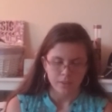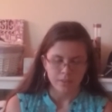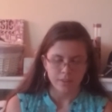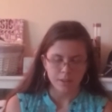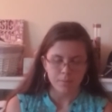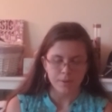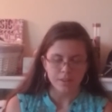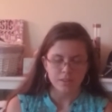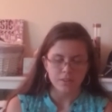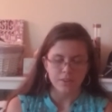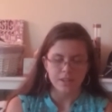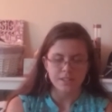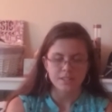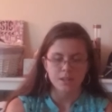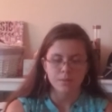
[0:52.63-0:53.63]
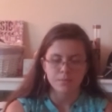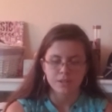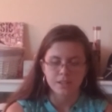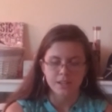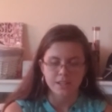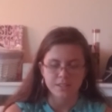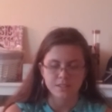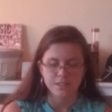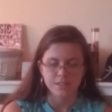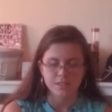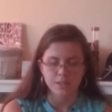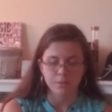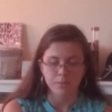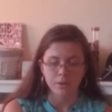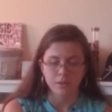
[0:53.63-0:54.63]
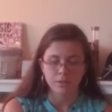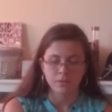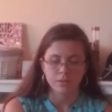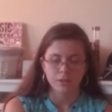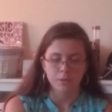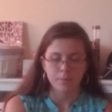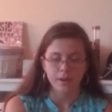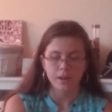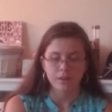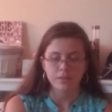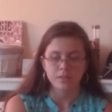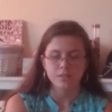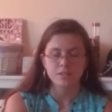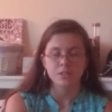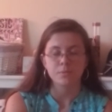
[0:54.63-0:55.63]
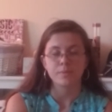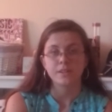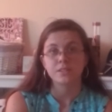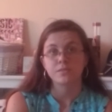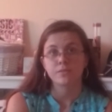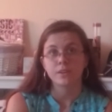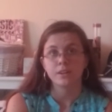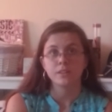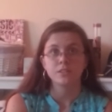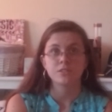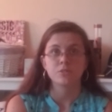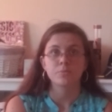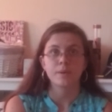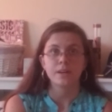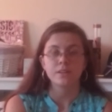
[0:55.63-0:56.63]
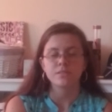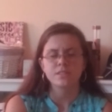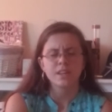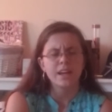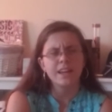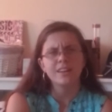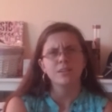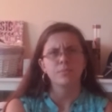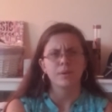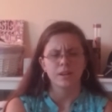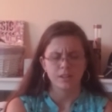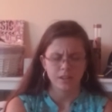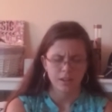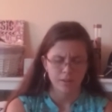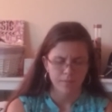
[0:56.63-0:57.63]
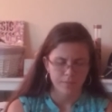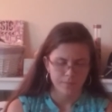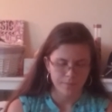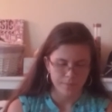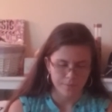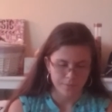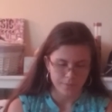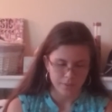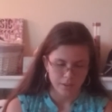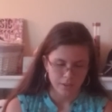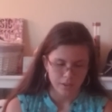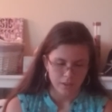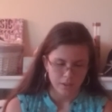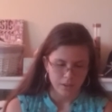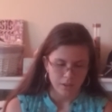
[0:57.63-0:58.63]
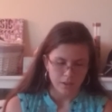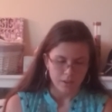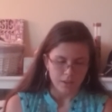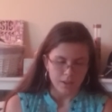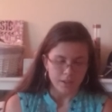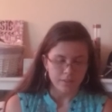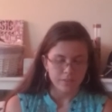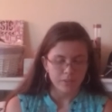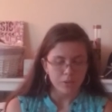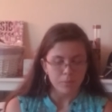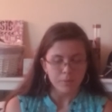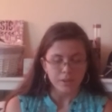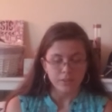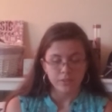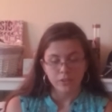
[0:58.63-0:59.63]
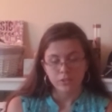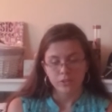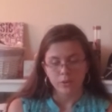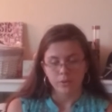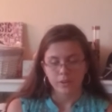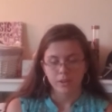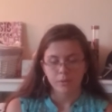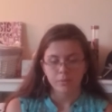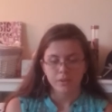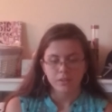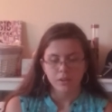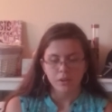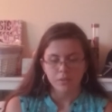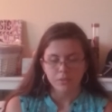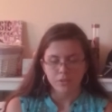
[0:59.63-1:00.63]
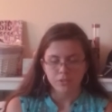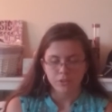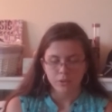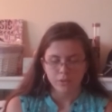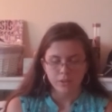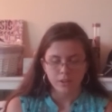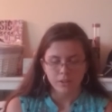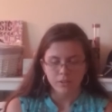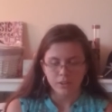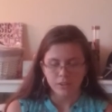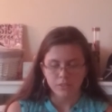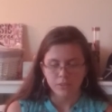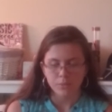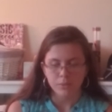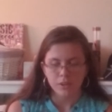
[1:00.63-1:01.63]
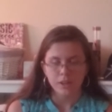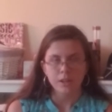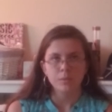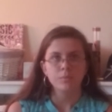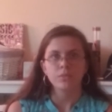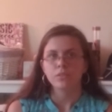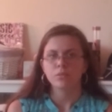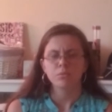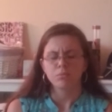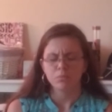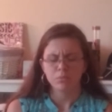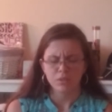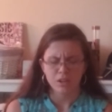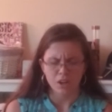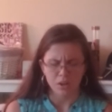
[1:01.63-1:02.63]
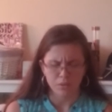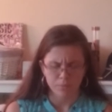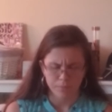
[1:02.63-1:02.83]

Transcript: Think about the last time you texted someone. Your parents, your best friend, your spouse, anybody. If someone makes a joke, can we tell if they're joking or not sometimes? No.